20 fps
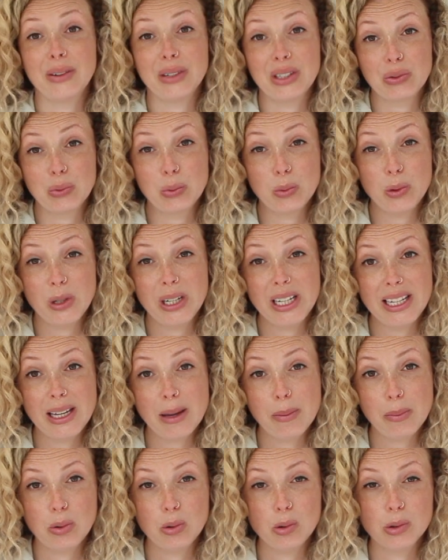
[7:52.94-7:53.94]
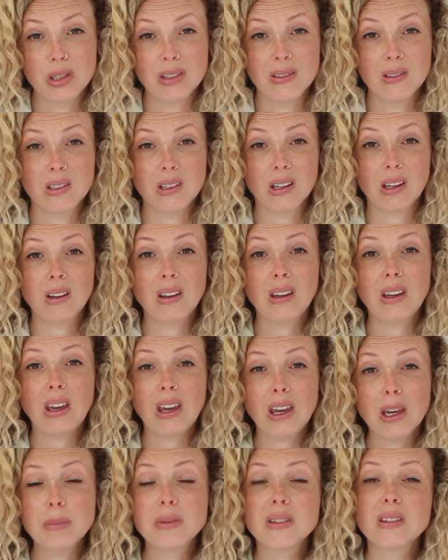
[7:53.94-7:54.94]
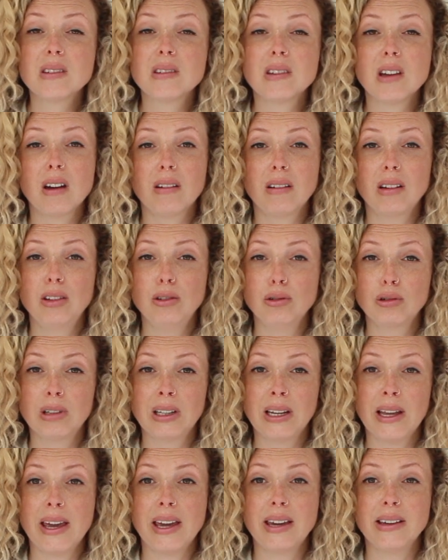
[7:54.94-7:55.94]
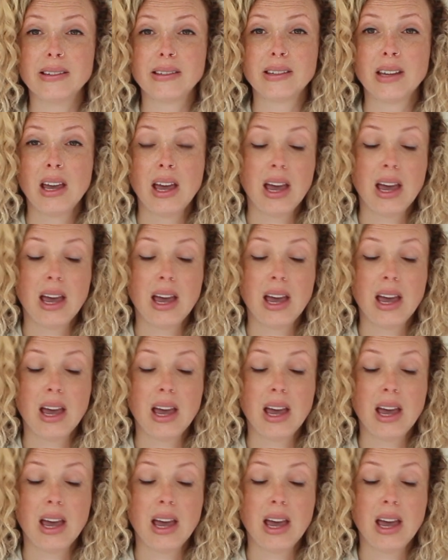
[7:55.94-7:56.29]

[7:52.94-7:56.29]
it's really important to keep stirring your glaze,